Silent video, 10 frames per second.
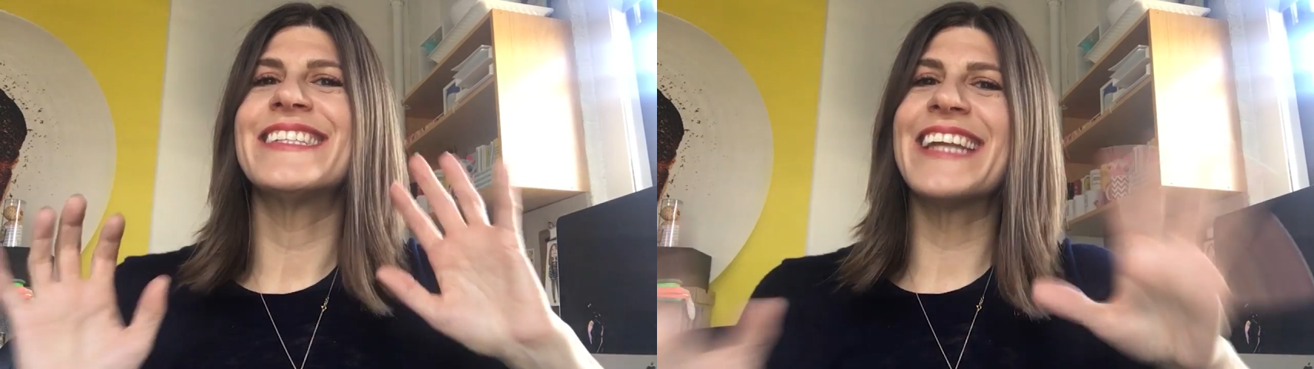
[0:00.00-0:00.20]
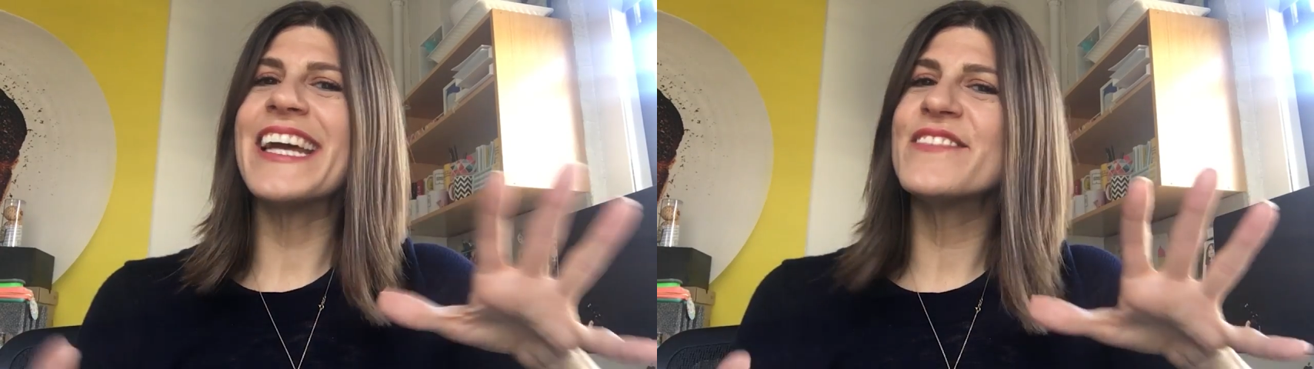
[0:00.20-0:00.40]

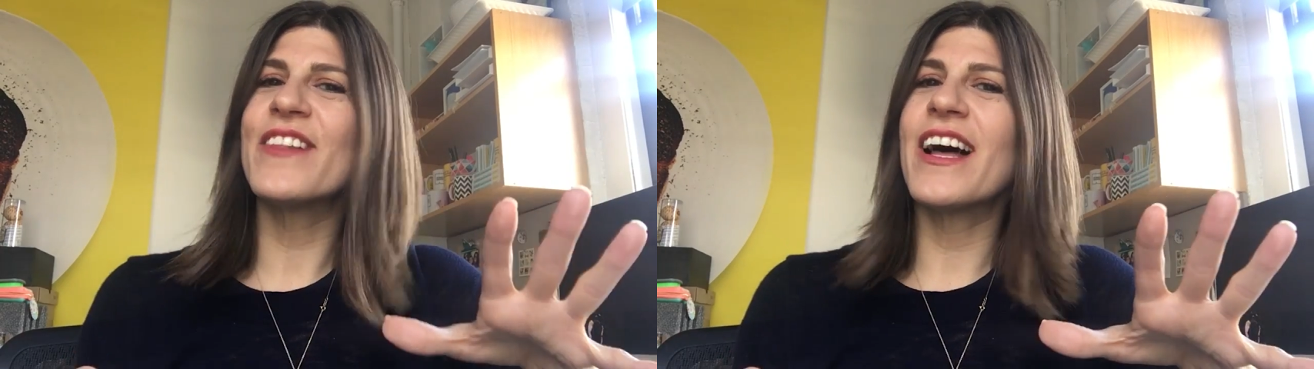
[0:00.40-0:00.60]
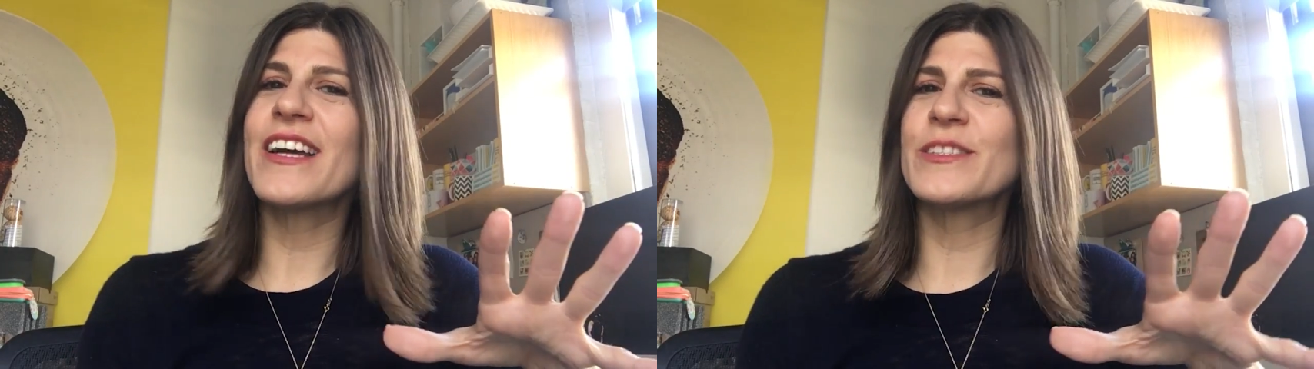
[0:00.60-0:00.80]
Today's
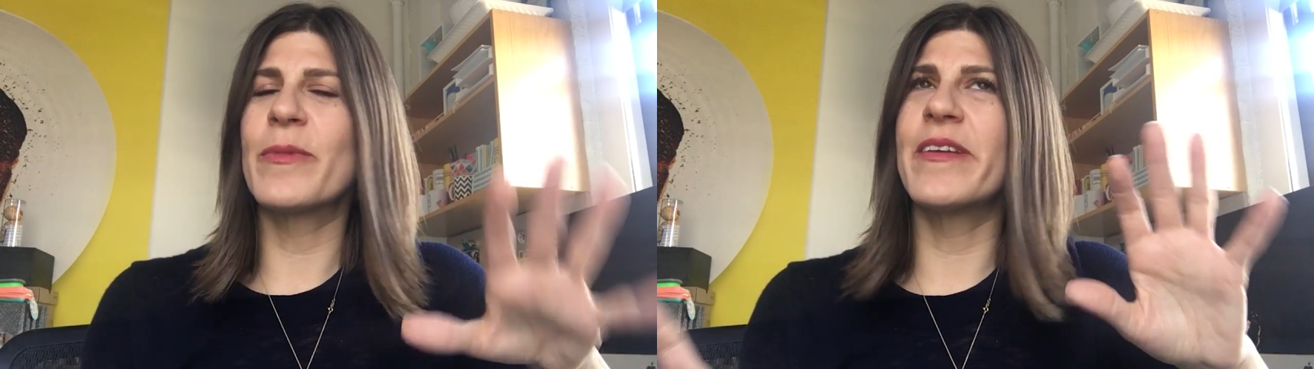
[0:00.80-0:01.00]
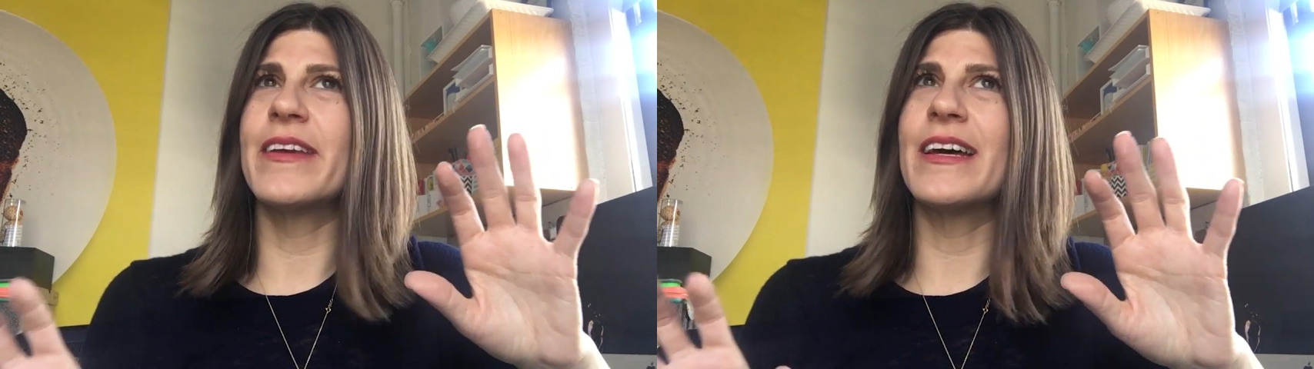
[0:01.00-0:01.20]
vlog is
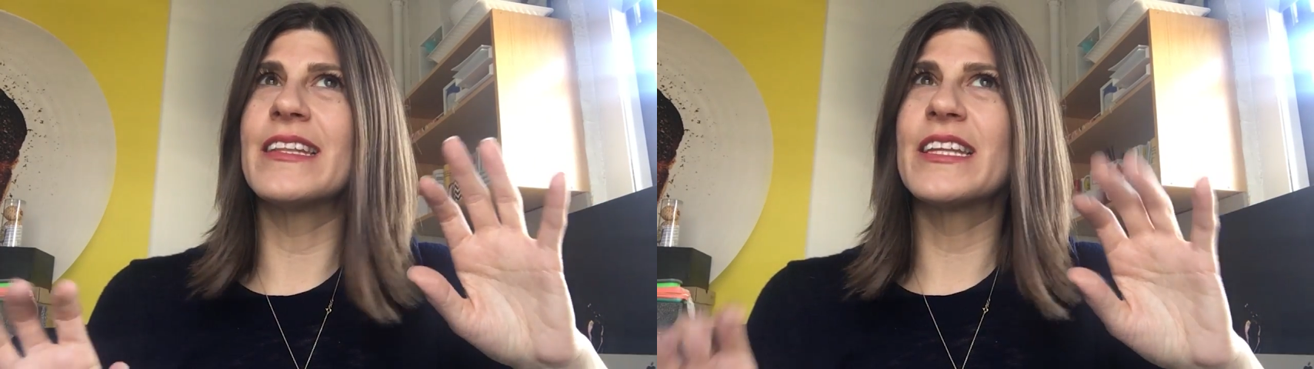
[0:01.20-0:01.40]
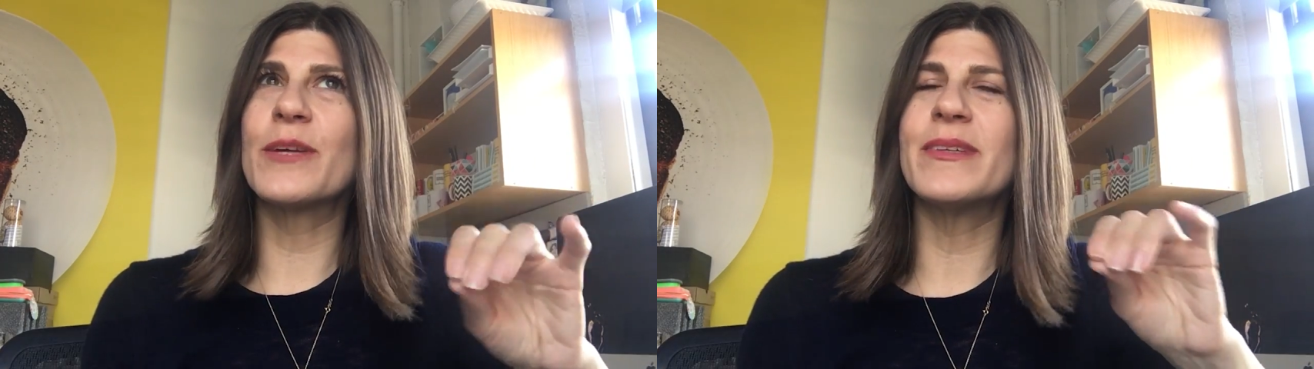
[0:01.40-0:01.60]
me
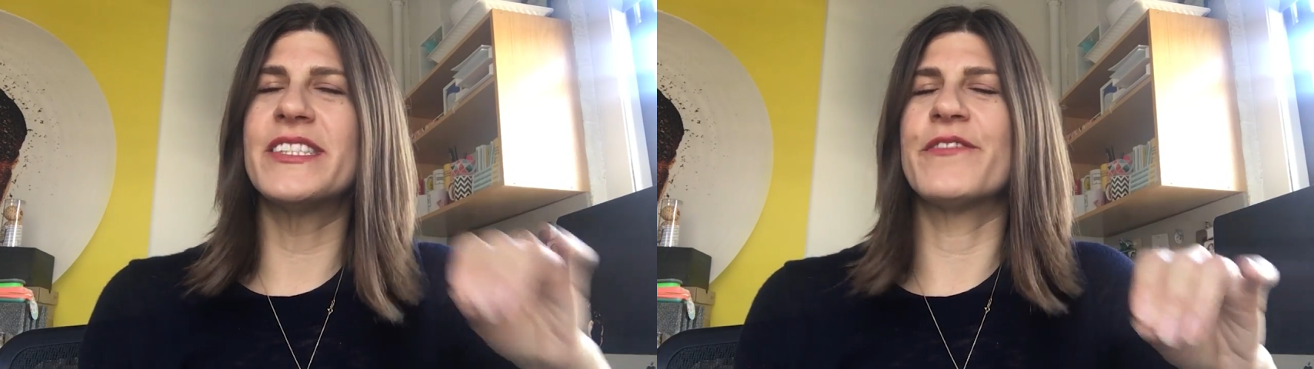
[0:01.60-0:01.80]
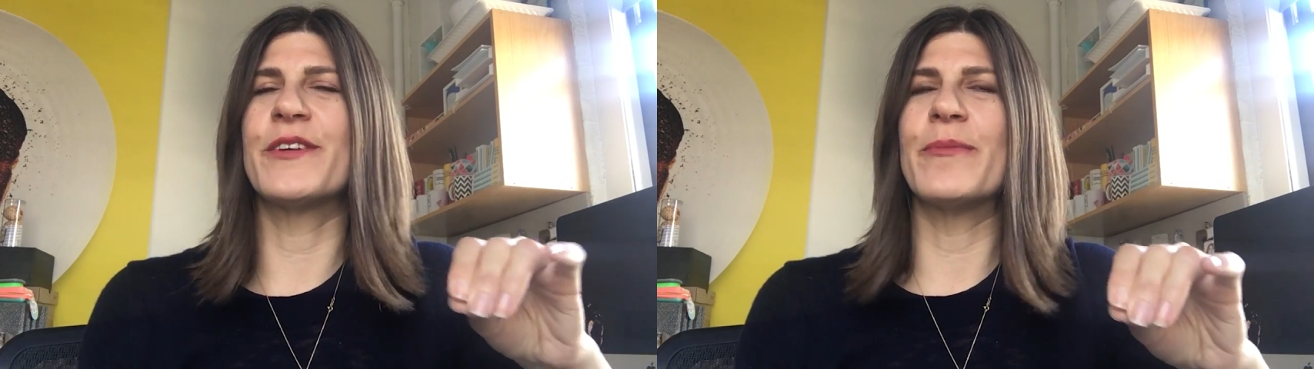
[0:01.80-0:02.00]
a little
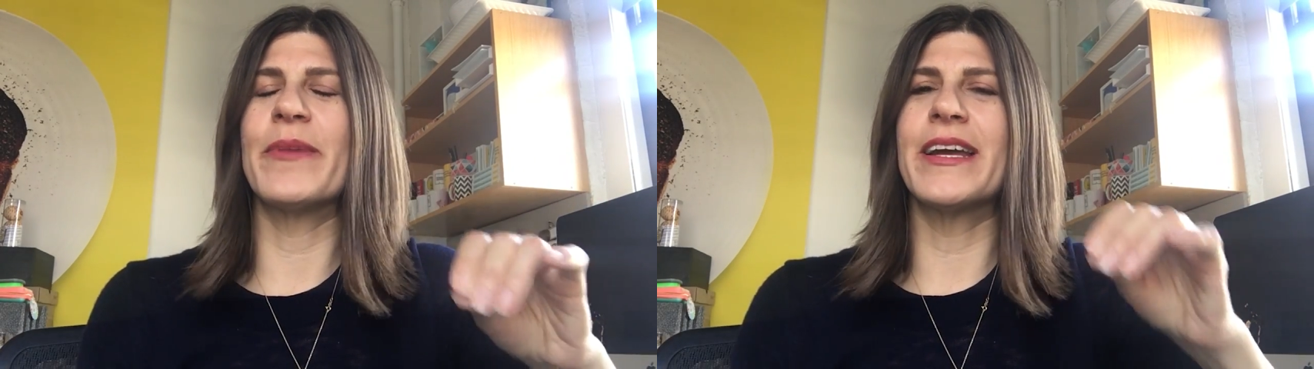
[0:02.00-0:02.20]
bit different